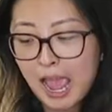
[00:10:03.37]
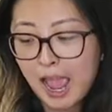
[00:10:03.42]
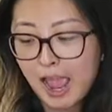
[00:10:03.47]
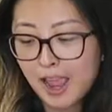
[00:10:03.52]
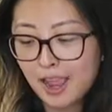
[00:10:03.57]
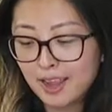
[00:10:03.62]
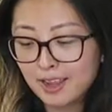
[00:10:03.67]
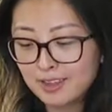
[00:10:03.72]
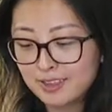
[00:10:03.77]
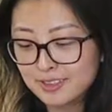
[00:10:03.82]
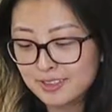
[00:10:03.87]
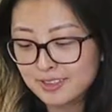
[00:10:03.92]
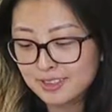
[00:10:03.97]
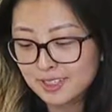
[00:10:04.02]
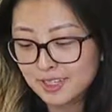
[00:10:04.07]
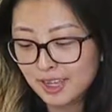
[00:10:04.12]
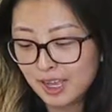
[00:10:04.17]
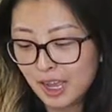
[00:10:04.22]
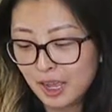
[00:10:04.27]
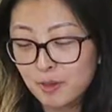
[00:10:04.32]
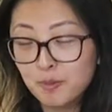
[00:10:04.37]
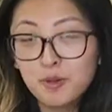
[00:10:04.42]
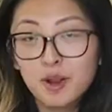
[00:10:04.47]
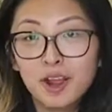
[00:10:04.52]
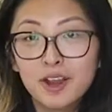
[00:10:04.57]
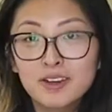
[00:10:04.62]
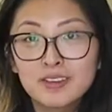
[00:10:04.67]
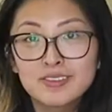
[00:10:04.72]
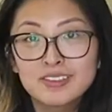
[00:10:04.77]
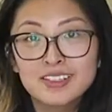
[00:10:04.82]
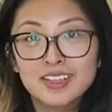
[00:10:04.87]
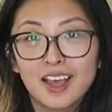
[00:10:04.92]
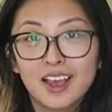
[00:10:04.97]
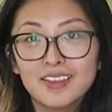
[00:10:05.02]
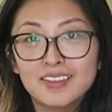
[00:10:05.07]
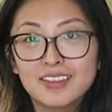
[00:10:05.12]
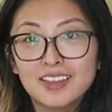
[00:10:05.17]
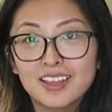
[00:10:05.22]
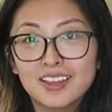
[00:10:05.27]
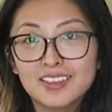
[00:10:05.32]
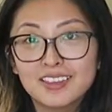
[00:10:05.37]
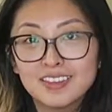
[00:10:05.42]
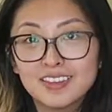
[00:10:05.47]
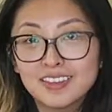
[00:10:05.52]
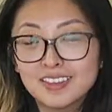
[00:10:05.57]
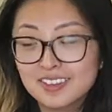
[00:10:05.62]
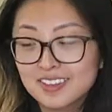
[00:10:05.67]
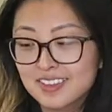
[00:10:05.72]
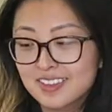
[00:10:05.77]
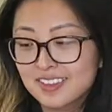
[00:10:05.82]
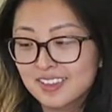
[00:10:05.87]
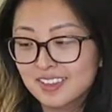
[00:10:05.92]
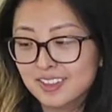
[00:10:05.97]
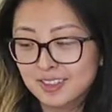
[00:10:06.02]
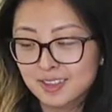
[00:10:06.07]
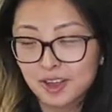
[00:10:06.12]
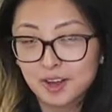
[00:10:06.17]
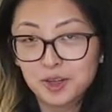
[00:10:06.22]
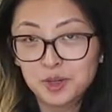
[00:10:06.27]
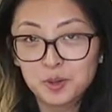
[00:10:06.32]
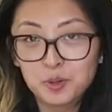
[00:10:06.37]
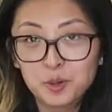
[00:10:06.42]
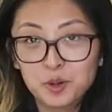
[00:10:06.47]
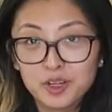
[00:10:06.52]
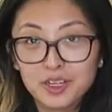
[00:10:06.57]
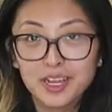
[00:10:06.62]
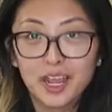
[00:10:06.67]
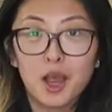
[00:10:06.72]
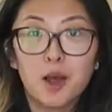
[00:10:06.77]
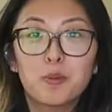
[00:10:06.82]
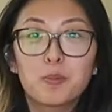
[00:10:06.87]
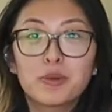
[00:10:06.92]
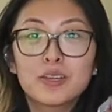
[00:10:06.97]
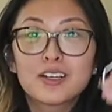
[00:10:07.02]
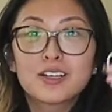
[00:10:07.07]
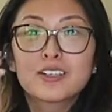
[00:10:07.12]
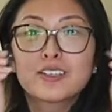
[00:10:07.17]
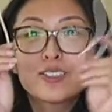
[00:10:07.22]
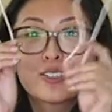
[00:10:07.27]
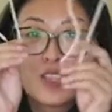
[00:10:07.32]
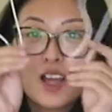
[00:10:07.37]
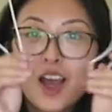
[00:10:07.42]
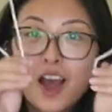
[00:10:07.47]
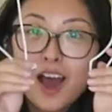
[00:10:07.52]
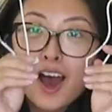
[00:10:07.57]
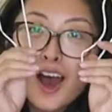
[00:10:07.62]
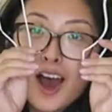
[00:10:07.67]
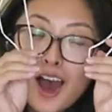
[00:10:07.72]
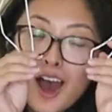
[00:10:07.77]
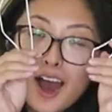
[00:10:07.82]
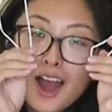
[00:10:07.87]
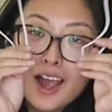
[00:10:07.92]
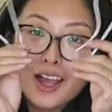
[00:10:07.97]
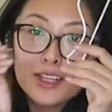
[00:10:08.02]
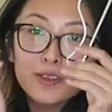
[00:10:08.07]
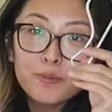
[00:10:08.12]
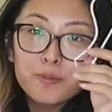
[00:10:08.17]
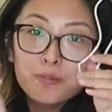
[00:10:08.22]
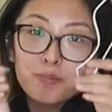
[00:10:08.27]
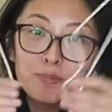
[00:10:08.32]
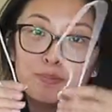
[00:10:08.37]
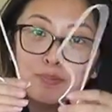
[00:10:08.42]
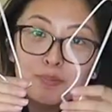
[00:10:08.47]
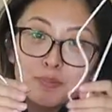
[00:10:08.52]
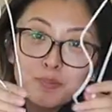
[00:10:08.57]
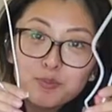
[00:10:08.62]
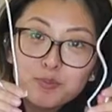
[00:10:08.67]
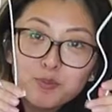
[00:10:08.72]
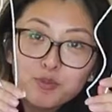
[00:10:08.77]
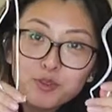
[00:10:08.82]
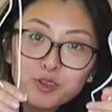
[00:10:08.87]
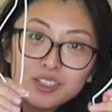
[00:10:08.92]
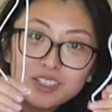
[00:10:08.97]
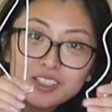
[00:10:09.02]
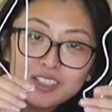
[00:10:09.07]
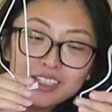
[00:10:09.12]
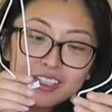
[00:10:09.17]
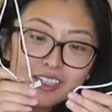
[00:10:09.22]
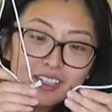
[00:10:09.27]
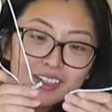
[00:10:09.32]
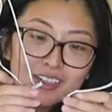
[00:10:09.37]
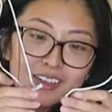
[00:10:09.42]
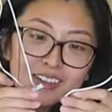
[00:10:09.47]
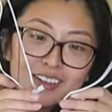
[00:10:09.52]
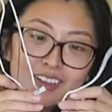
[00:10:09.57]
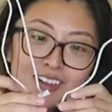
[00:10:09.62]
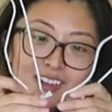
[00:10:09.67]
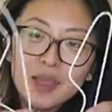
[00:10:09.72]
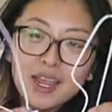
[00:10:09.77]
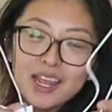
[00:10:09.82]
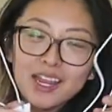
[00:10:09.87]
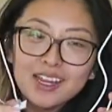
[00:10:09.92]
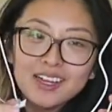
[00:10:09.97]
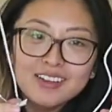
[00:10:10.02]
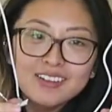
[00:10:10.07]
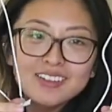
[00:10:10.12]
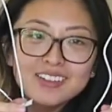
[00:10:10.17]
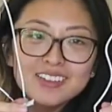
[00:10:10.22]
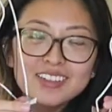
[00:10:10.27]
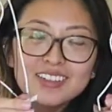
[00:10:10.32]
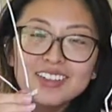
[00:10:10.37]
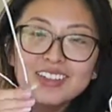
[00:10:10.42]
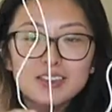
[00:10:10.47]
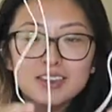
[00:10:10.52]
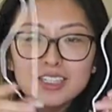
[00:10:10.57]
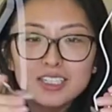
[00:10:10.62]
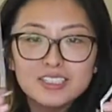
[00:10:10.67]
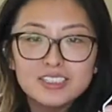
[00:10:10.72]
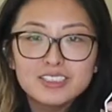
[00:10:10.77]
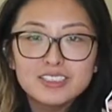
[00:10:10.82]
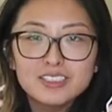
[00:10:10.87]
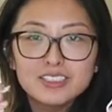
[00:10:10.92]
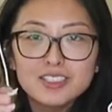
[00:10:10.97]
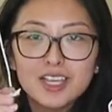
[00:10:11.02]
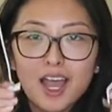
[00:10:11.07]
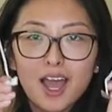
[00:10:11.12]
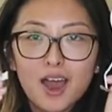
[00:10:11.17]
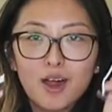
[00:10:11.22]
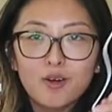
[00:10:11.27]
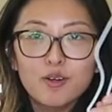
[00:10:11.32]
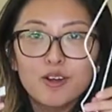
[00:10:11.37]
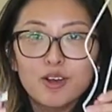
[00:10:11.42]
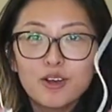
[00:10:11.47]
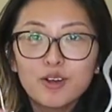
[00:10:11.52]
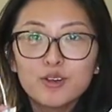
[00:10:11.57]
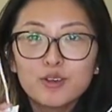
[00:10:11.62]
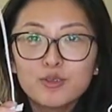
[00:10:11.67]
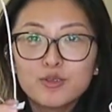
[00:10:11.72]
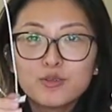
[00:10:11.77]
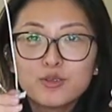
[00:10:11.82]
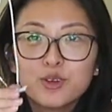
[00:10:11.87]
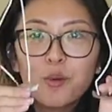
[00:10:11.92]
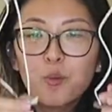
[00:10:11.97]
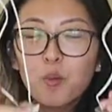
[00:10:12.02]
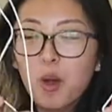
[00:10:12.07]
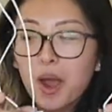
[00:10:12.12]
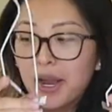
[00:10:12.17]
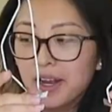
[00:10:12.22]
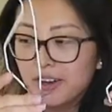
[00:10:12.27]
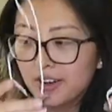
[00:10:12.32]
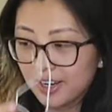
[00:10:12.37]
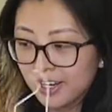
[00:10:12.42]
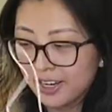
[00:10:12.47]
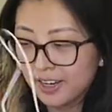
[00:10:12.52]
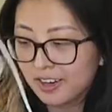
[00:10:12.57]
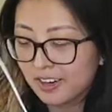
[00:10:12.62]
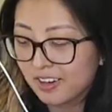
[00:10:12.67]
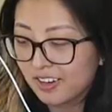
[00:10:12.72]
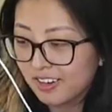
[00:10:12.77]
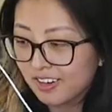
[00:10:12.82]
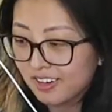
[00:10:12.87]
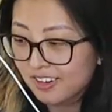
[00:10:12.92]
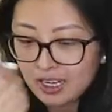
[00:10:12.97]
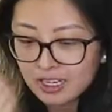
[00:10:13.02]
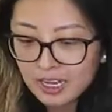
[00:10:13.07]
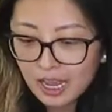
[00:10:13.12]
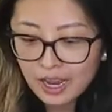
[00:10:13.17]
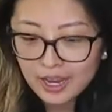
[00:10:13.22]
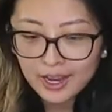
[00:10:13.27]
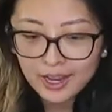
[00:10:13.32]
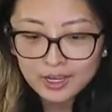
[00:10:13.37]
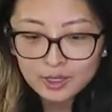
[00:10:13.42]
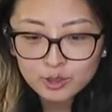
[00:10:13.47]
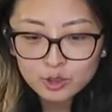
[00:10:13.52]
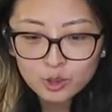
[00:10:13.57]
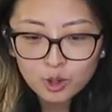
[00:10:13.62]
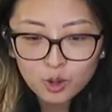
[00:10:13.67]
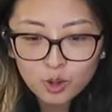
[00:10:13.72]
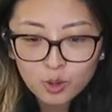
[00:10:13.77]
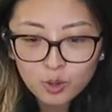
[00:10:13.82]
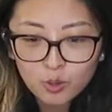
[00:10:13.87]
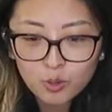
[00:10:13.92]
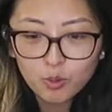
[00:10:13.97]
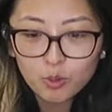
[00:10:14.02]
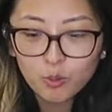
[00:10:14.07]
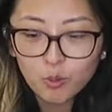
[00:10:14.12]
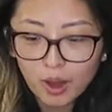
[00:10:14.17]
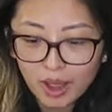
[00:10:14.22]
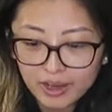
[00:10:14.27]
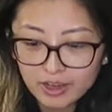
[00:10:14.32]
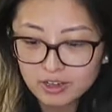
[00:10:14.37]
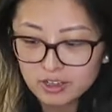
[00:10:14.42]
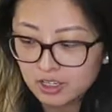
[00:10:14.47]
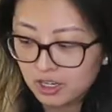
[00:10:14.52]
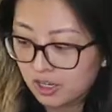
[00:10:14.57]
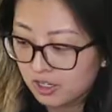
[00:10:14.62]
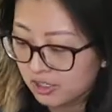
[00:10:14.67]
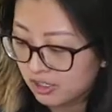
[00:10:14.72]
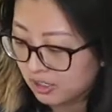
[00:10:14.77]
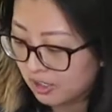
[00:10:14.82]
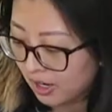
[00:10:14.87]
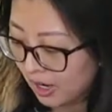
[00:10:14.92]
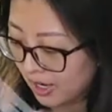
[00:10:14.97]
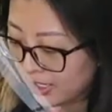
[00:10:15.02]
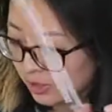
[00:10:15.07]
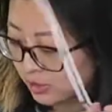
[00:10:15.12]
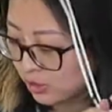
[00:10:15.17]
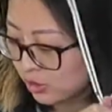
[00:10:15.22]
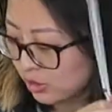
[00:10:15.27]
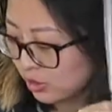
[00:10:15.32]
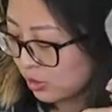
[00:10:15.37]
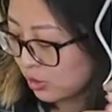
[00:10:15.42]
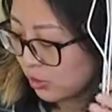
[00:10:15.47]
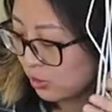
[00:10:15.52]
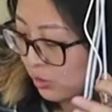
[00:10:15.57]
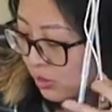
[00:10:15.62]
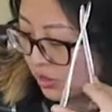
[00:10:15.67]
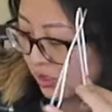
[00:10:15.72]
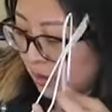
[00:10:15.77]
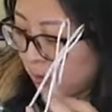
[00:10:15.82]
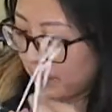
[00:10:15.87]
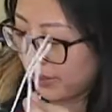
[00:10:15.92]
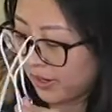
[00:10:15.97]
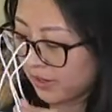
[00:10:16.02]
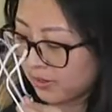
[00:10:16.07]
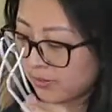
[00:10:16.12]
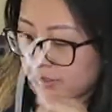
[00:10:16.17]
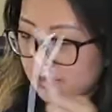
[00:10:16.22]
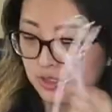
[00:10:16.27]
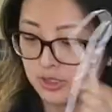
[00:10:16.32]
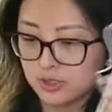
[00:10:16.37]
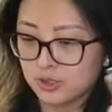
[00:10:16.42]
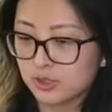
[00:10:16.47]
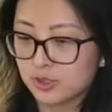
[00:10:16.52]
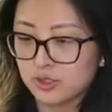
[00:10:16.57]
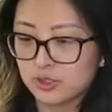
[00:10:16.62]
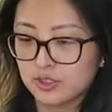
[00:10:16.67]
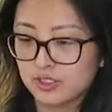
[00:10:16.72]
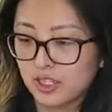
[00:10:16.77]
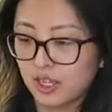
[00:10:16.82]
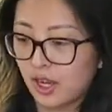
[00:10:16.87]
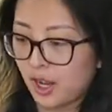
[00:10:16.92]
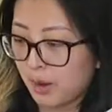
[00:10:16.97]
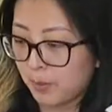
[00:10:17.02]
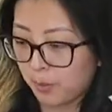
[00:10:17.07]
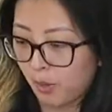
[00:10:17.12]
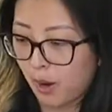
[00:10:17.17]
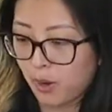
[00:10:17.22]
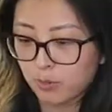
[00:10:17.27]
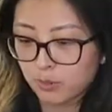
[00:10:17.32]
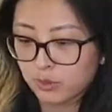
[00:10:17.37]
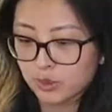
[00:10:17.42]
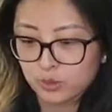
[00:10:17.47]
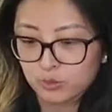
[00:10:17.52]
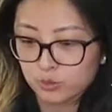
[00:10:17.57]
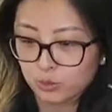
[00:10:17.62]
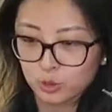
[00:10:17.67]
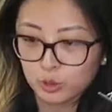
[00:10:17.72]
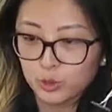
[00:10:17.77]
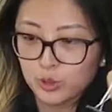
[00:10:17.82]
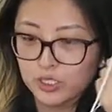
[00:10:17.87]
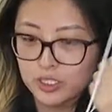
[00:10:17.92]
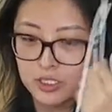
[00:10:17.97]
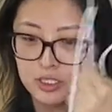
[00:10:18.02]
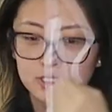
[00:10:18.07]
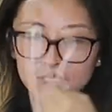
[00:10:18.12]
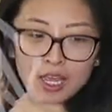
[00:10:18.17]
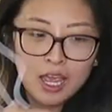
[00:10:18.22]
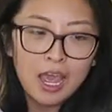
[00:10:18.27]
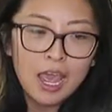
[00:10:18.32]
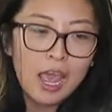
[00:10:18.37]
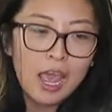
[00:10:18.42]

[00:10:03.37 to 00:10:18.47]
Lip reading: and I'm kind of sad that this is not gonna work out because I freaking made these out of a wire hanger and I had no wire cutter. I just used a pair of scissors that I probably ruined,